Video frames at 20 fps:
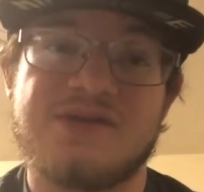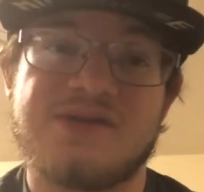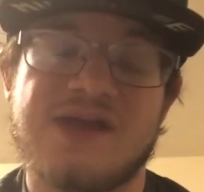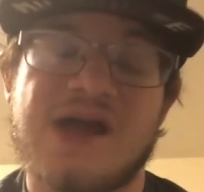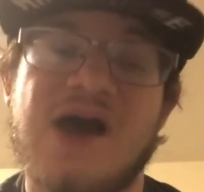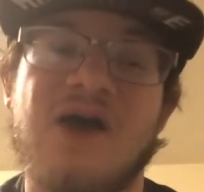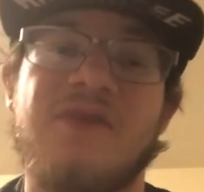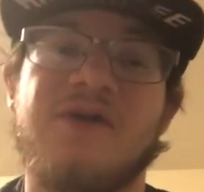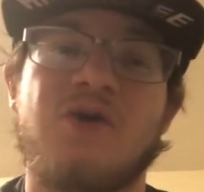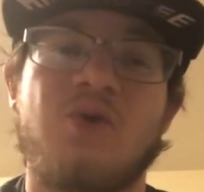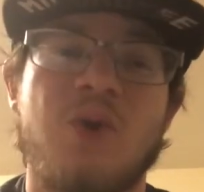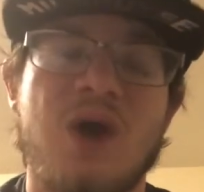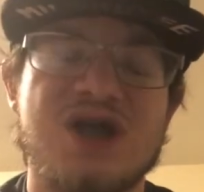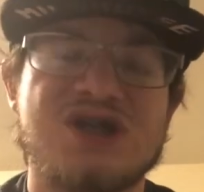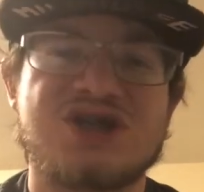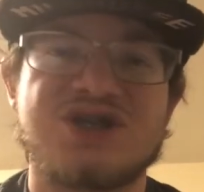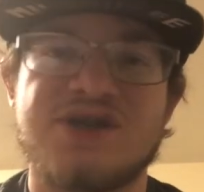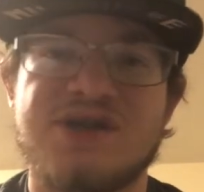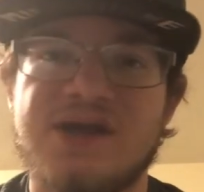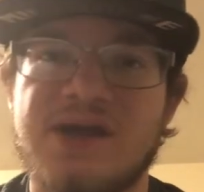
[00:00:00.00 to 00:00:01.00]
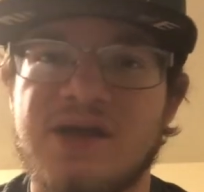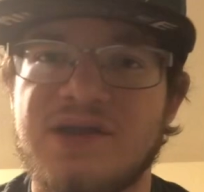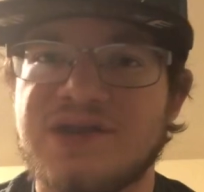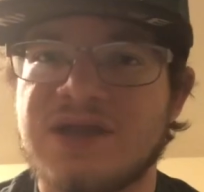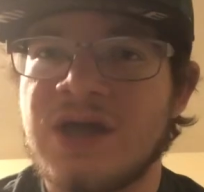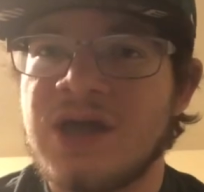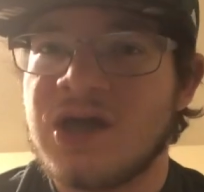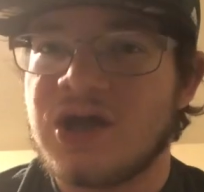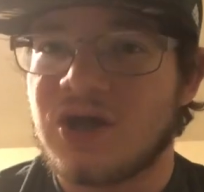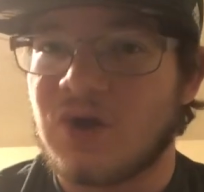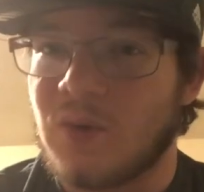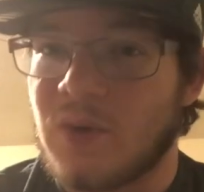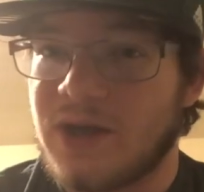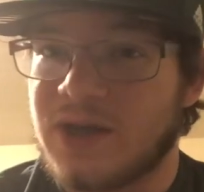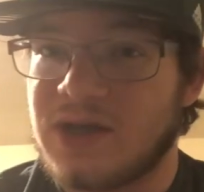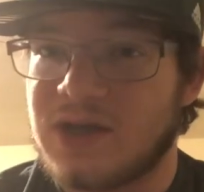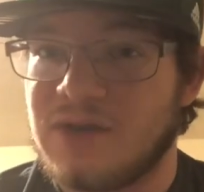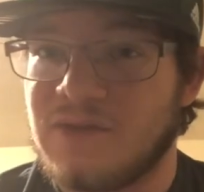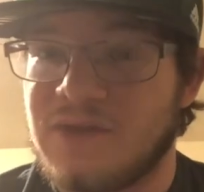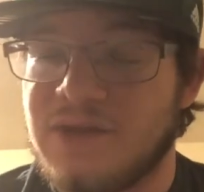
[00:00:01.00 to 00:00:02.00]
Now, the question is, going
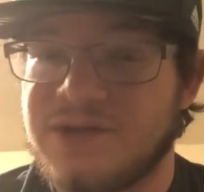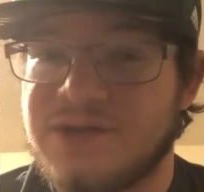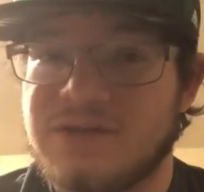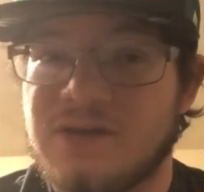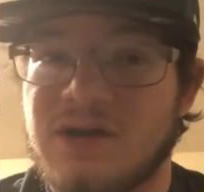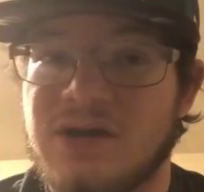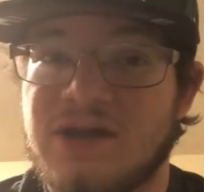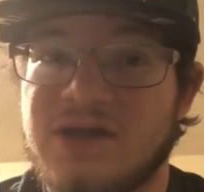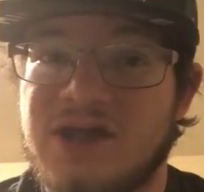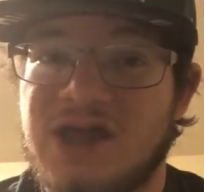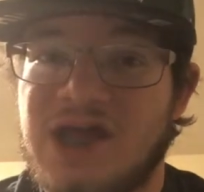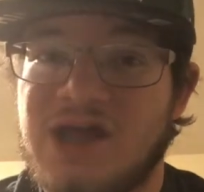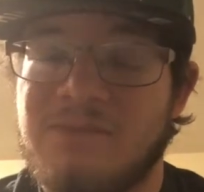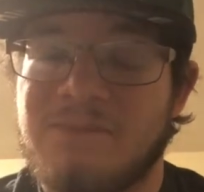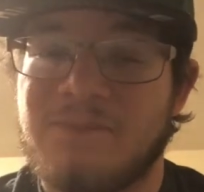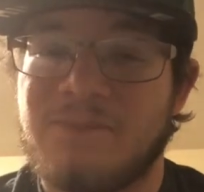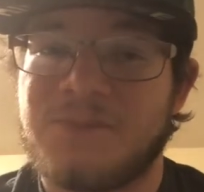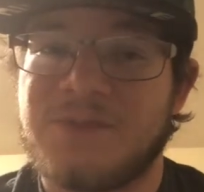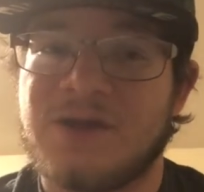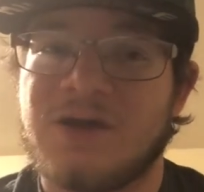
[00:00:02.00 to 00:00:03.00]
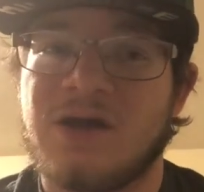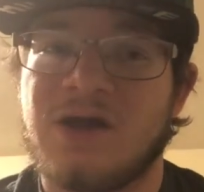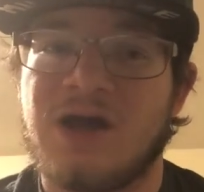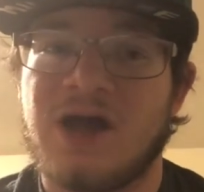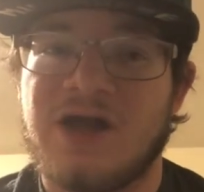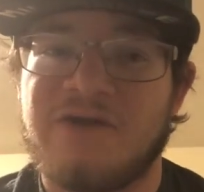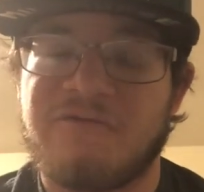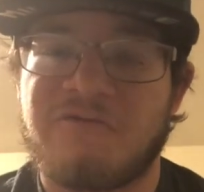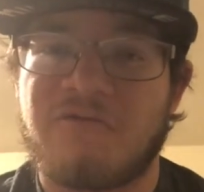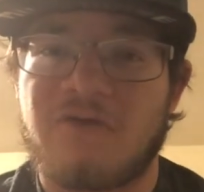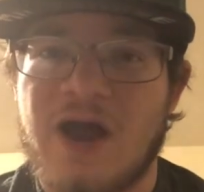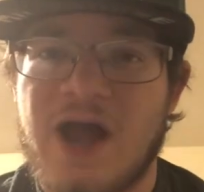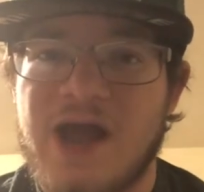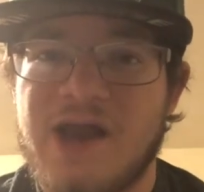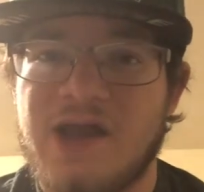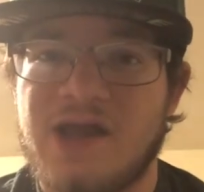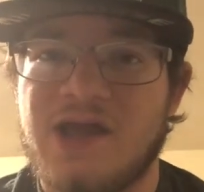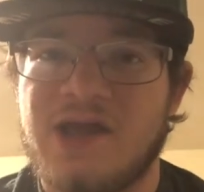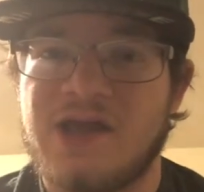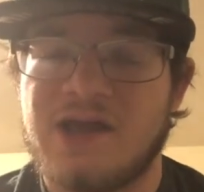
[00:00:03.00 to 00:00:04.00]
into this game on
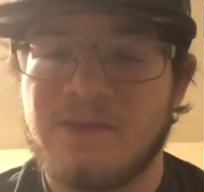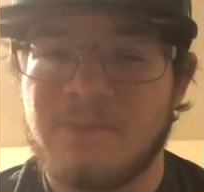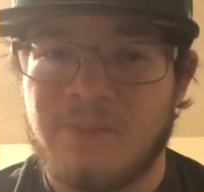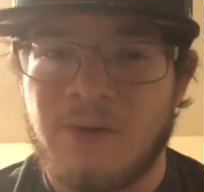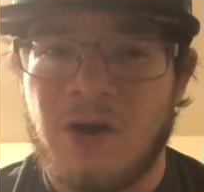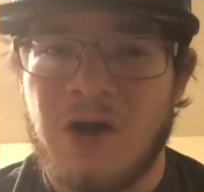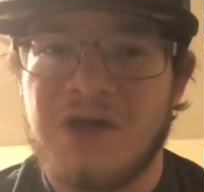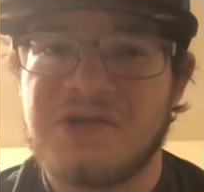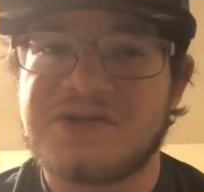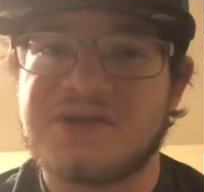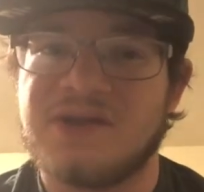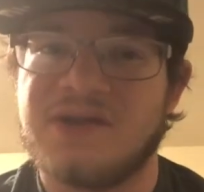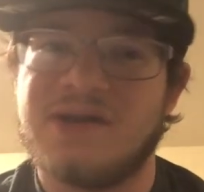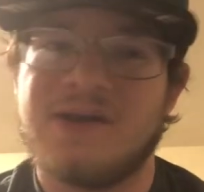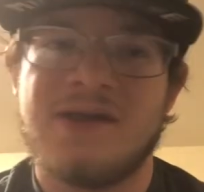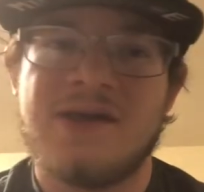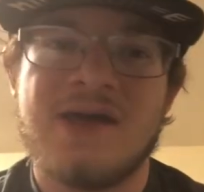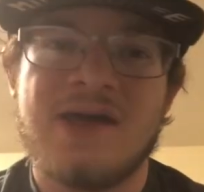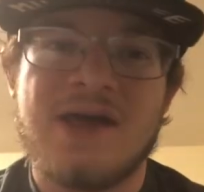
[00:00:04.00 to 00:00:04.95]
Friday in Boston,